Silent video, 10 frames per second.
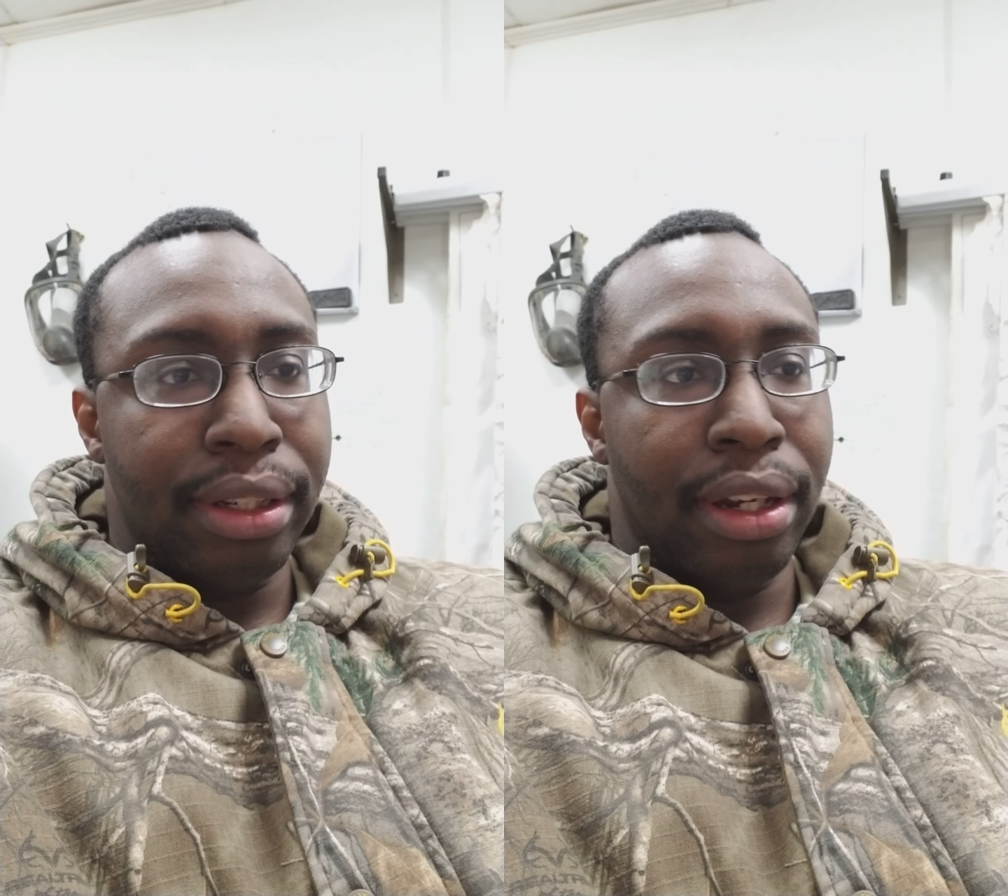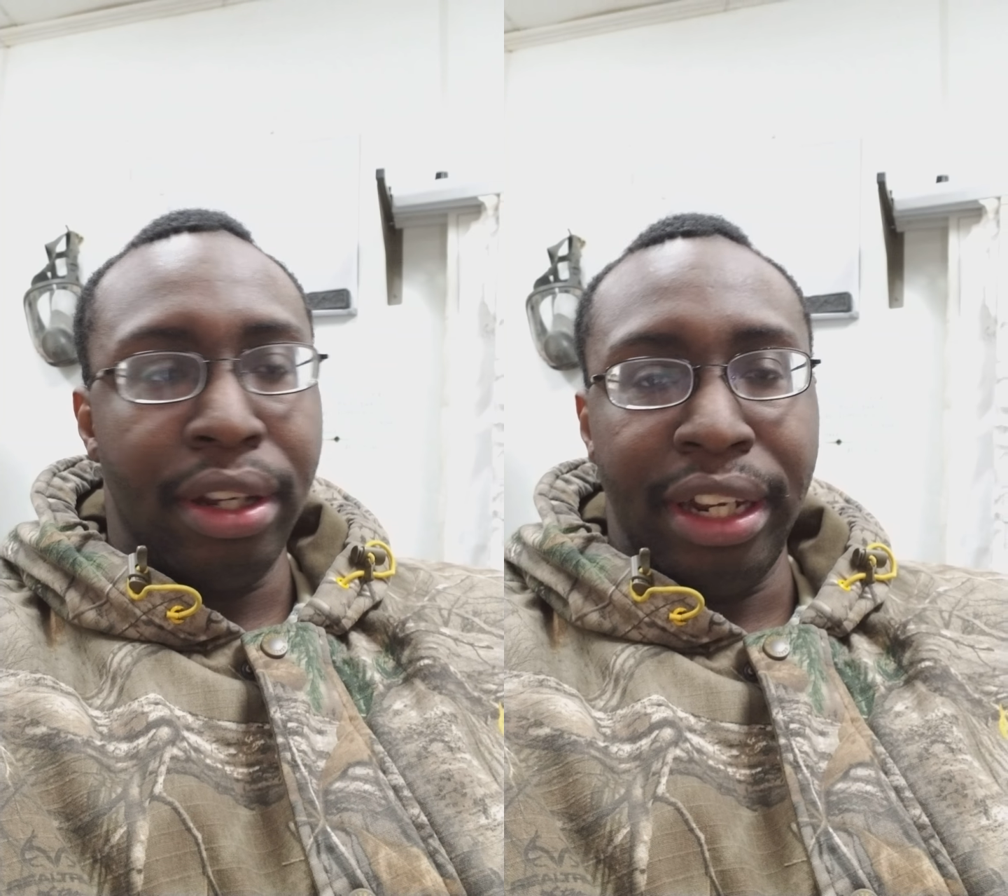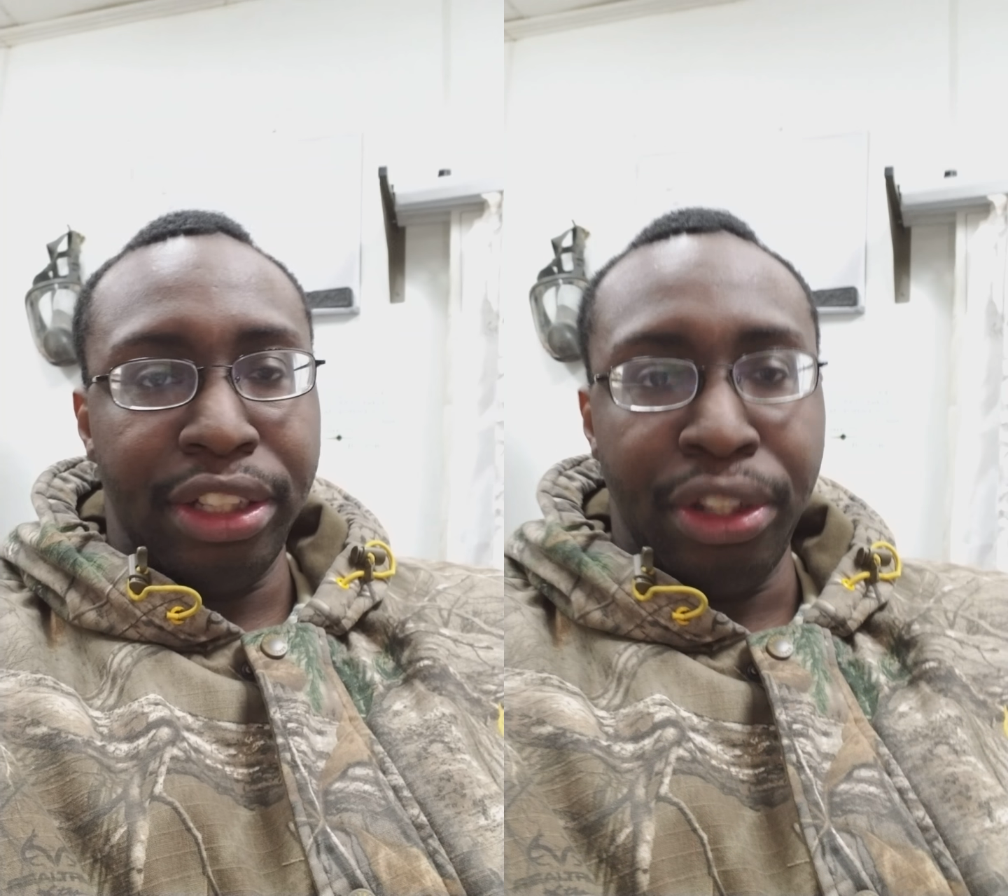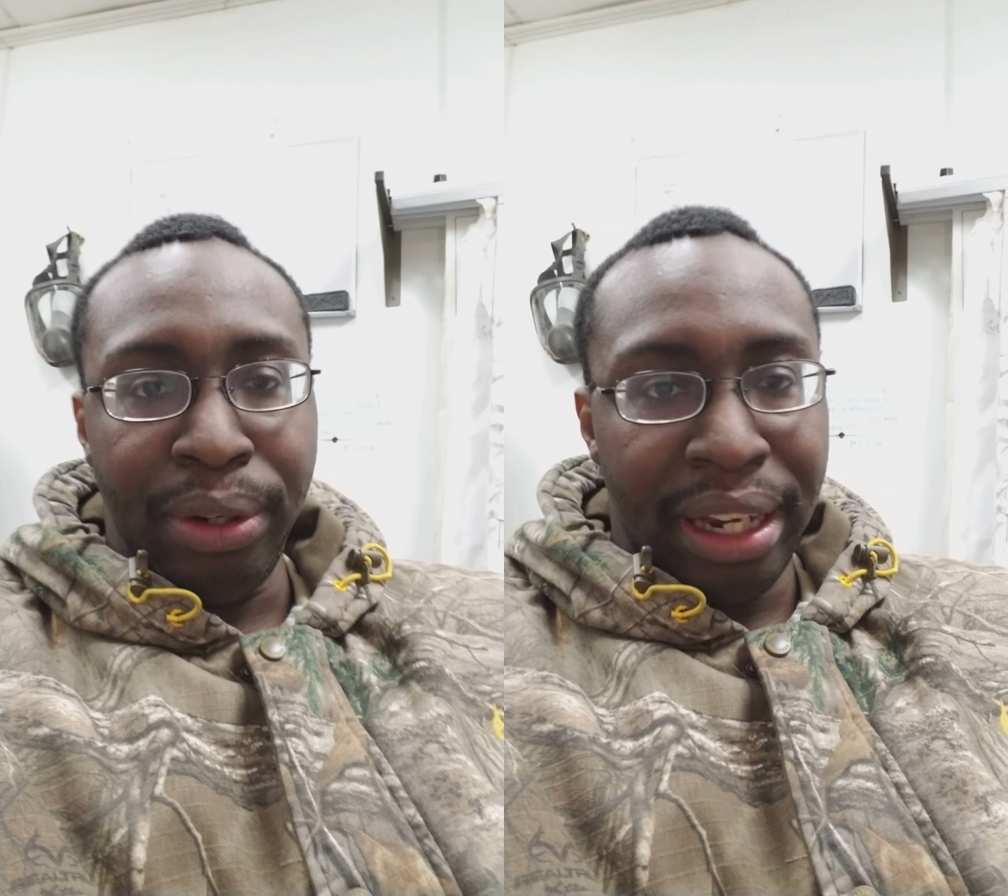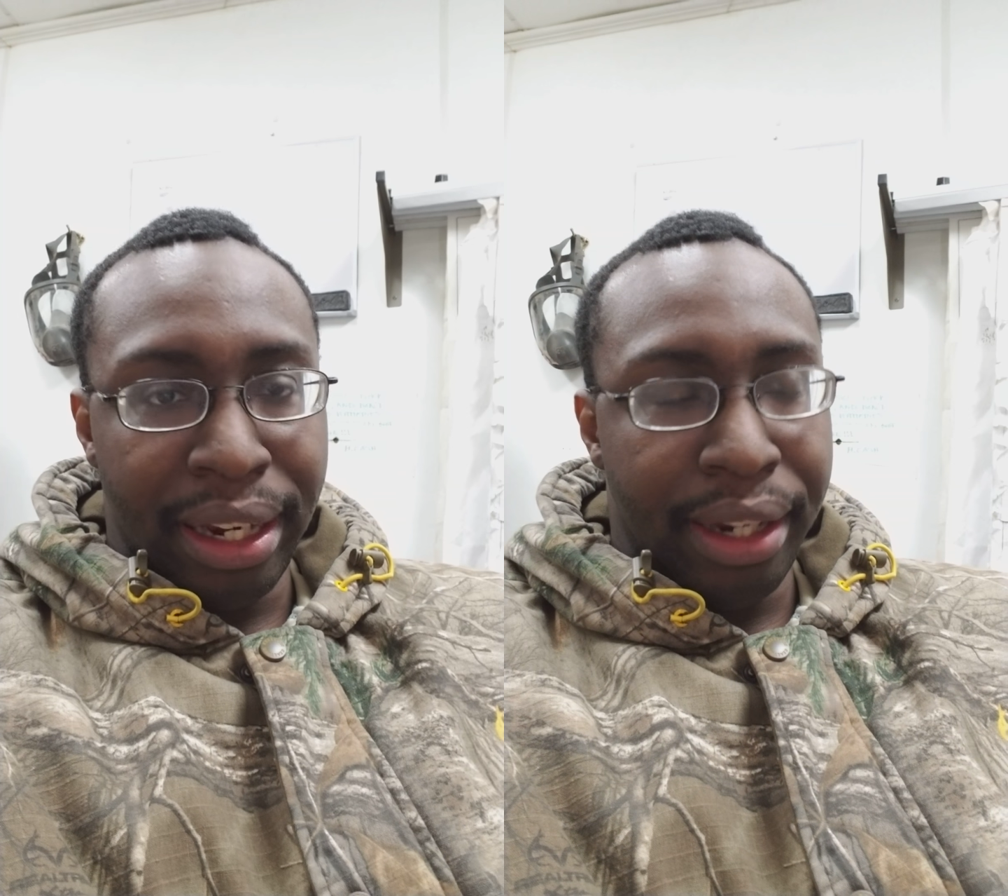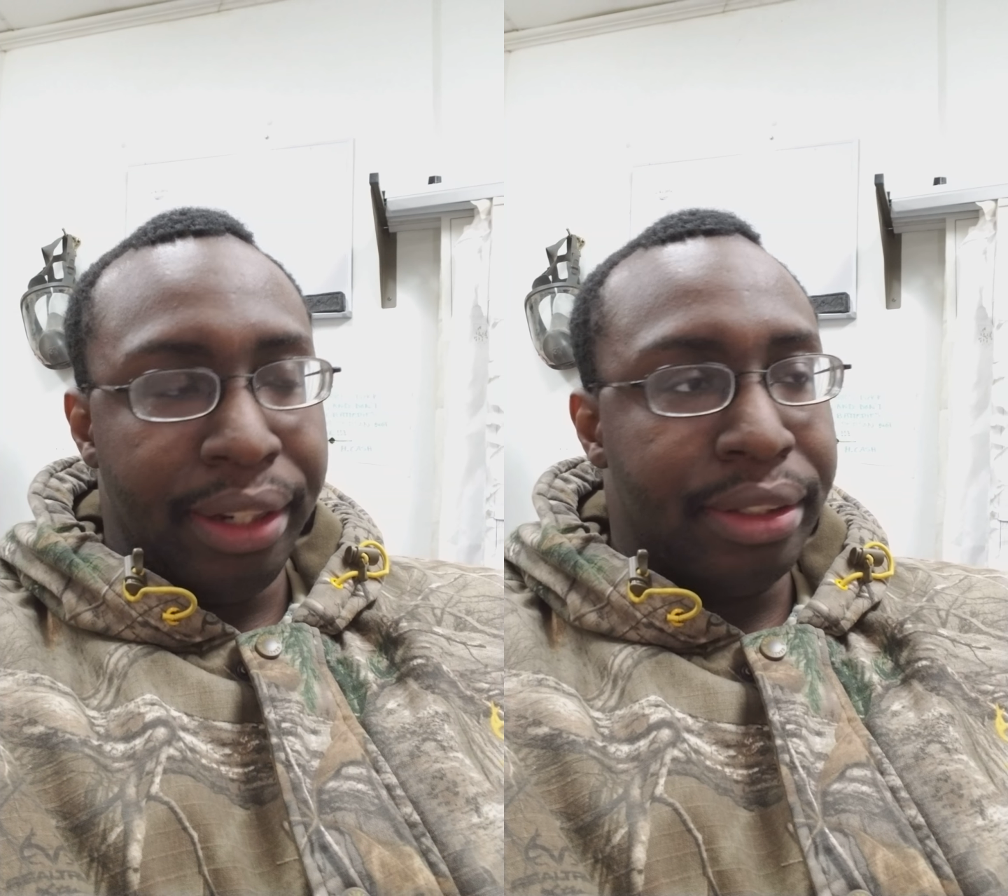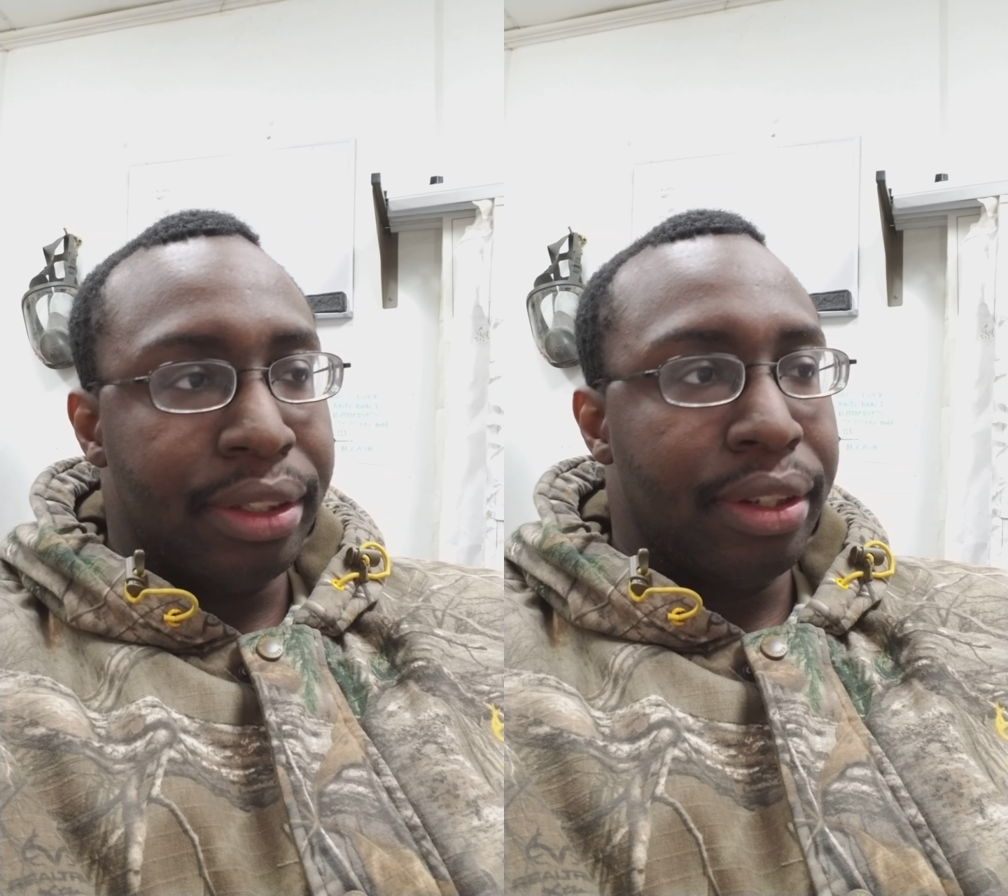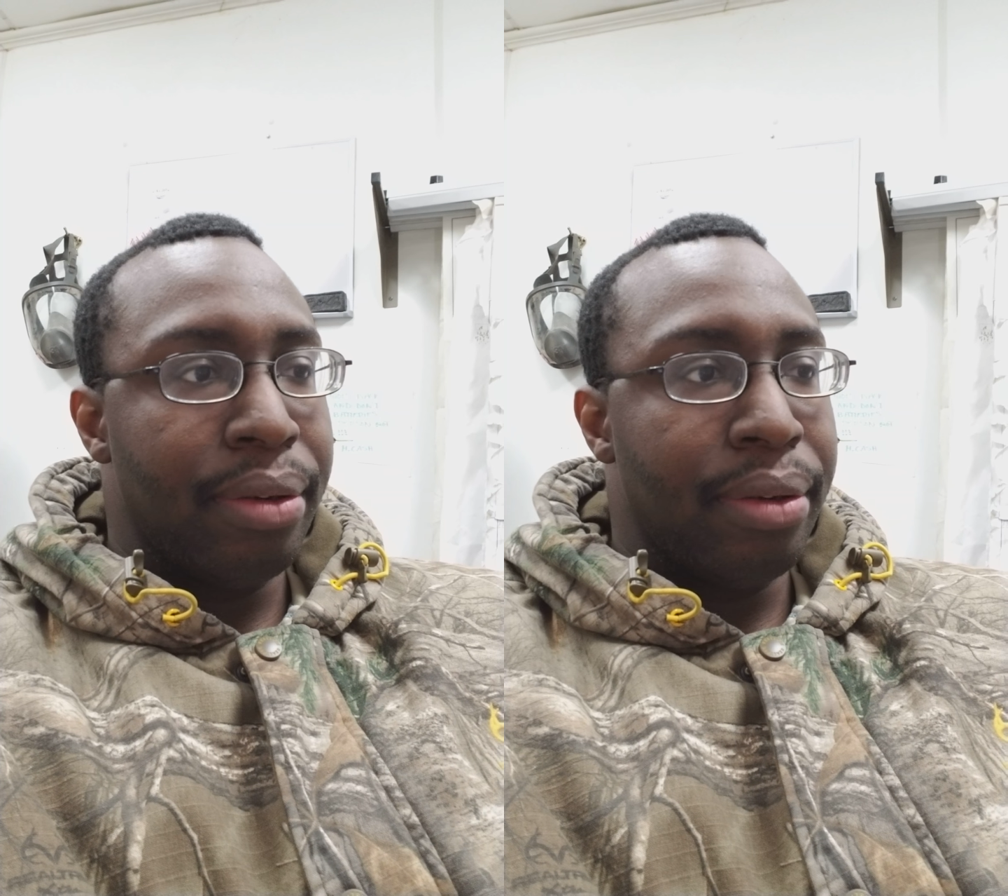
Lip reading: I'm going to get 2 keys,